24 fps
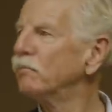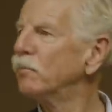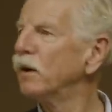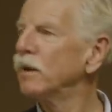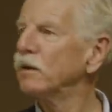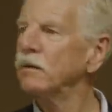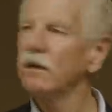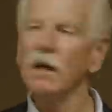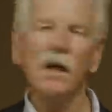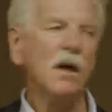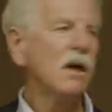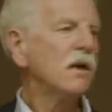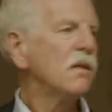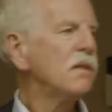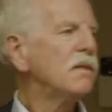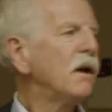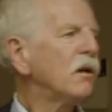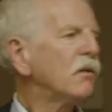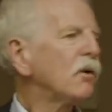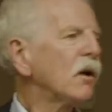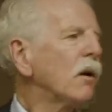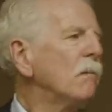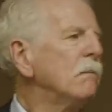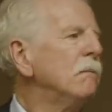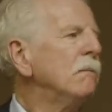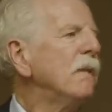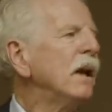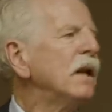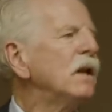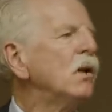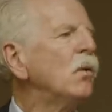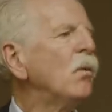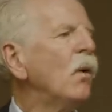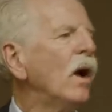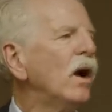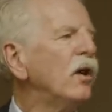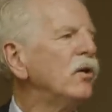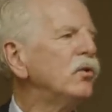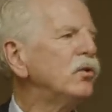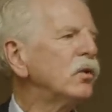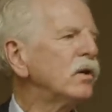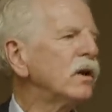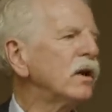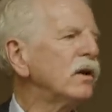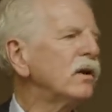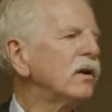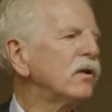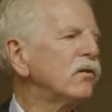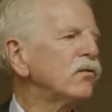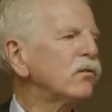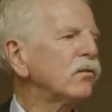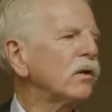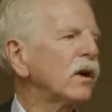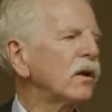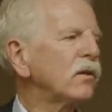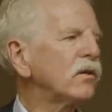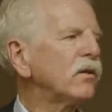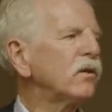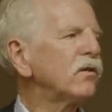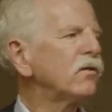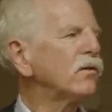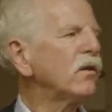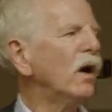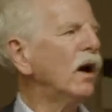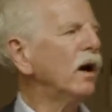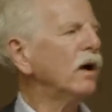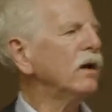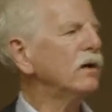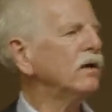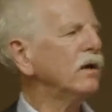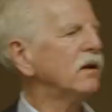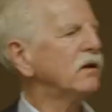But there are many ways you can construct this diet.